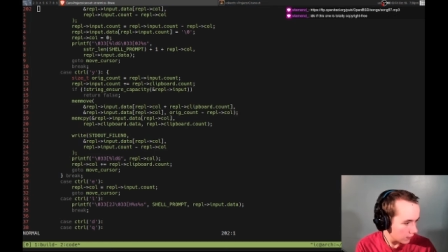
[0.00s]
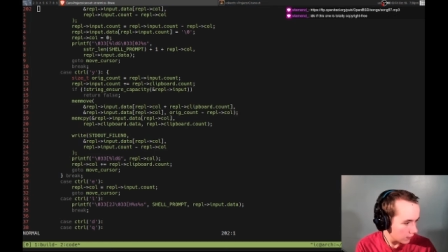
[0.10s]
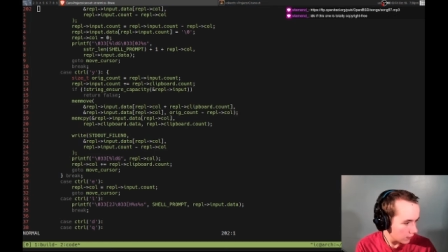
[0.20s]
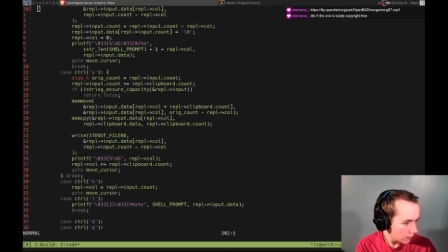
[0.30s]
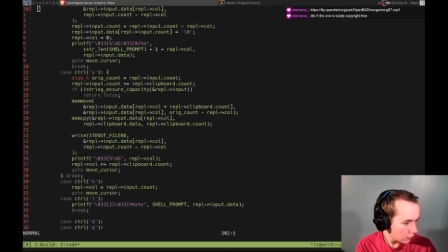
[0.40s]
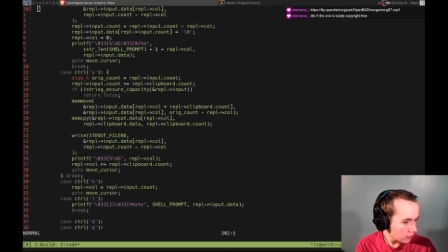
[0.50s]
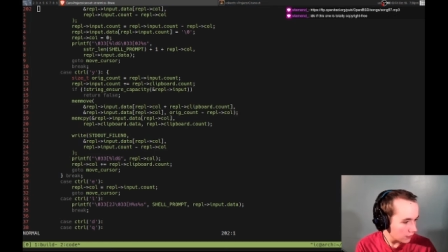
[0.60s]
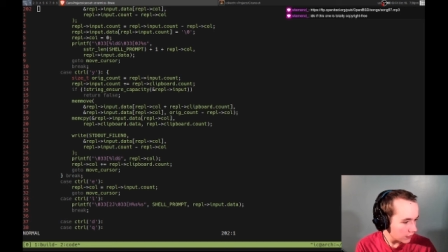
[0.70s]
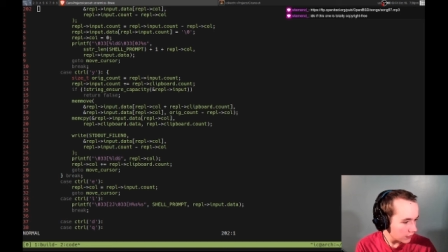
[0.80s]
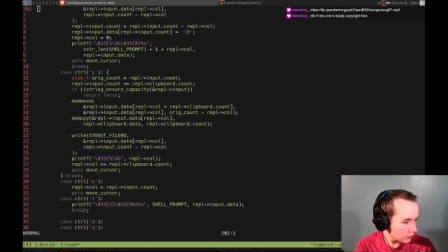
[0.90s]
Don't know if
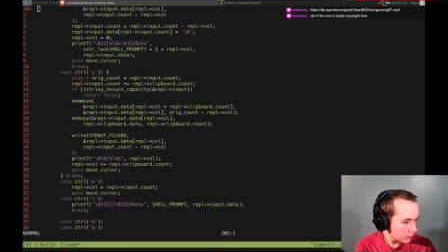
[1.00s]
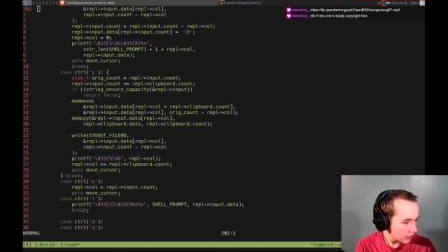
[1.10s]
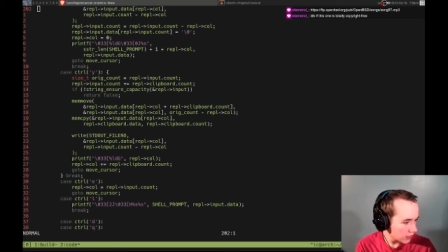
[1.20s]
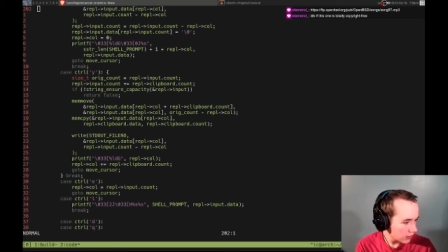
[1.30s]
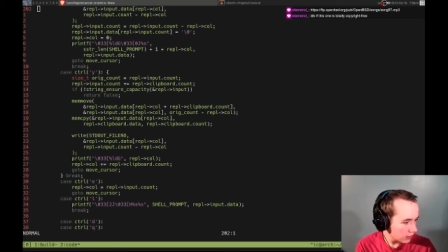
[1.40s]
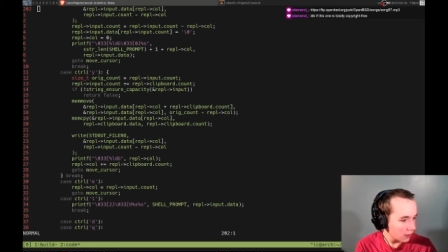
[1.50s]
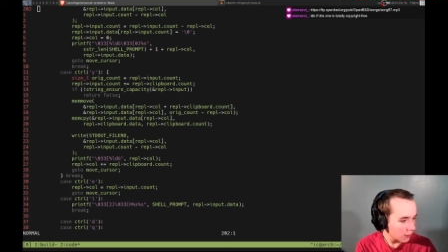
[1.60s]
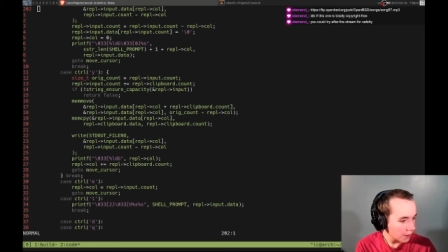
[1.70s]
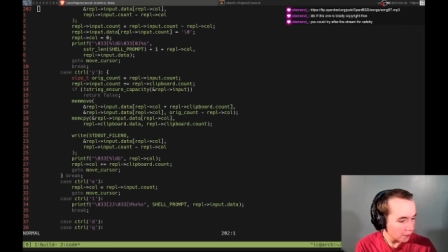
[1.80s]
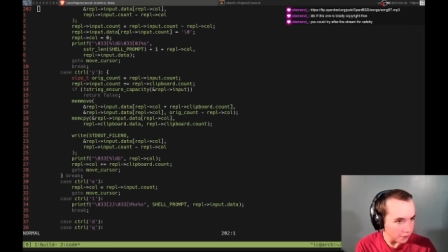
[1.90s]
it's totally... Alright, well,
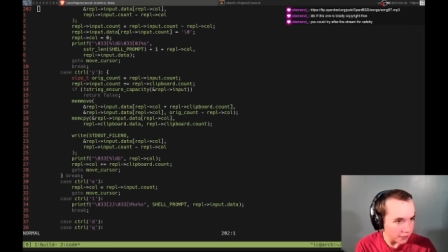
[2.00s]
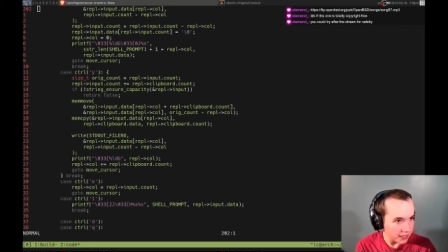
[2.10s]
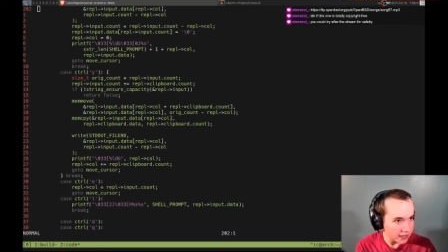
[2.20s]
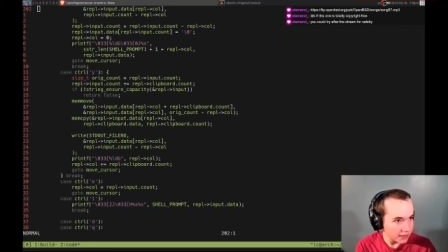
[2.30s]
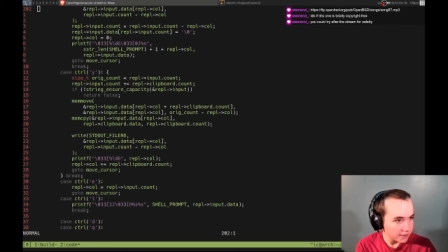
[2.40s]
I won't play it then.